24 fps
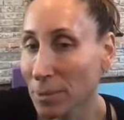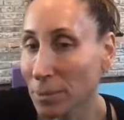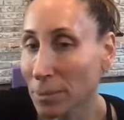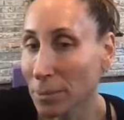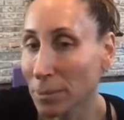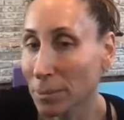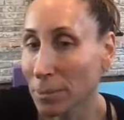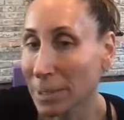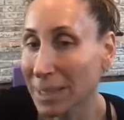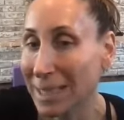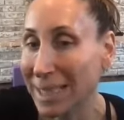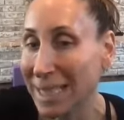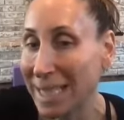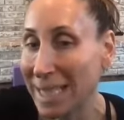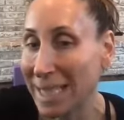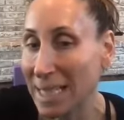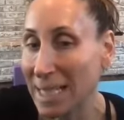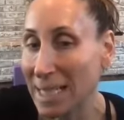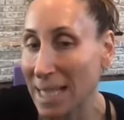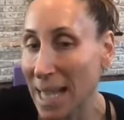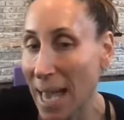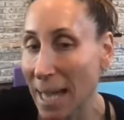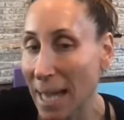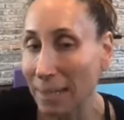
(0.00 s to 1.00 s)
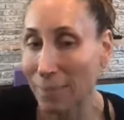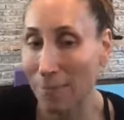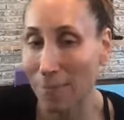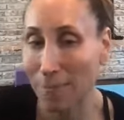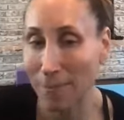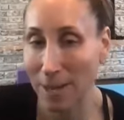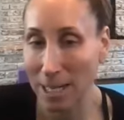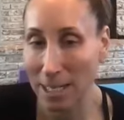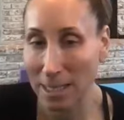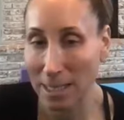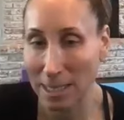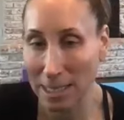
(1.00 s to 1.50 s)
Release any
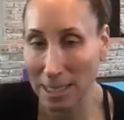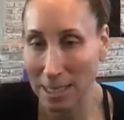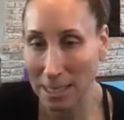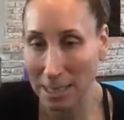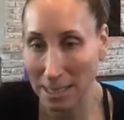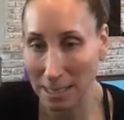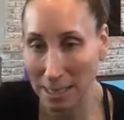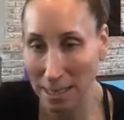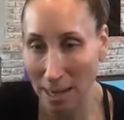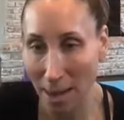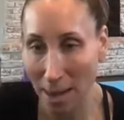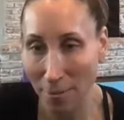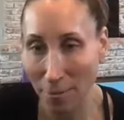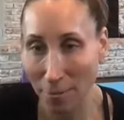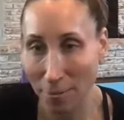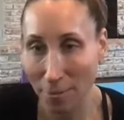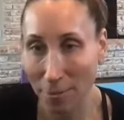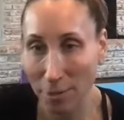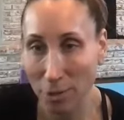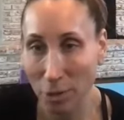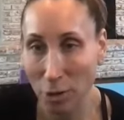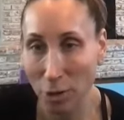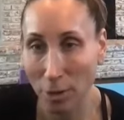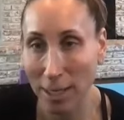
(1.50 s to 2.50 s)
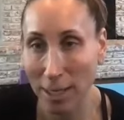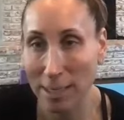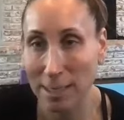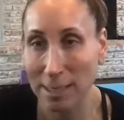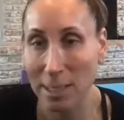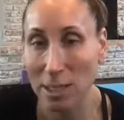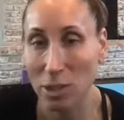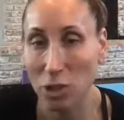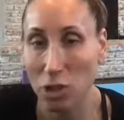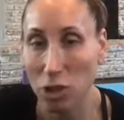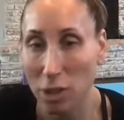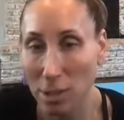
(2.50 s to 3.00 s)
fancy stuff.
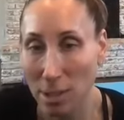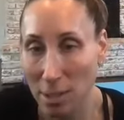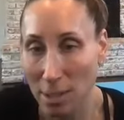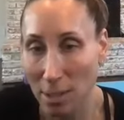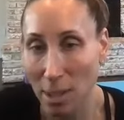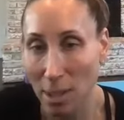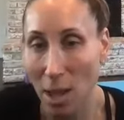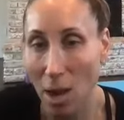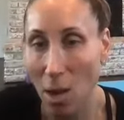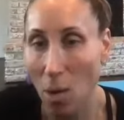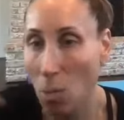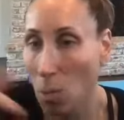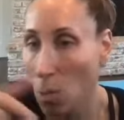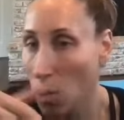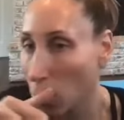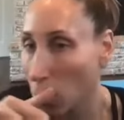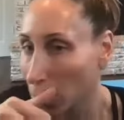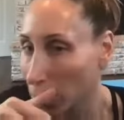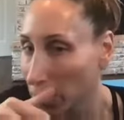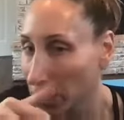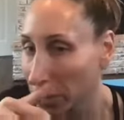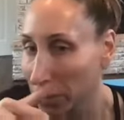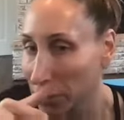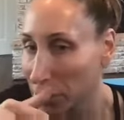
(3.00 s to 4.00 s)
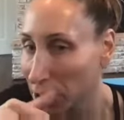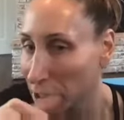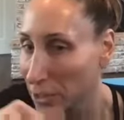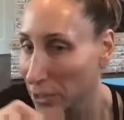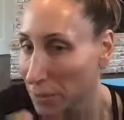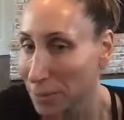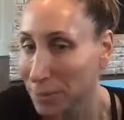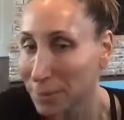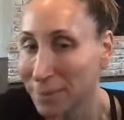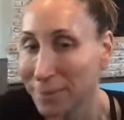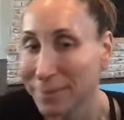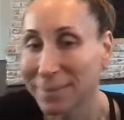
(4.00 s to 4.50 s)
Transition slow, warrior 2.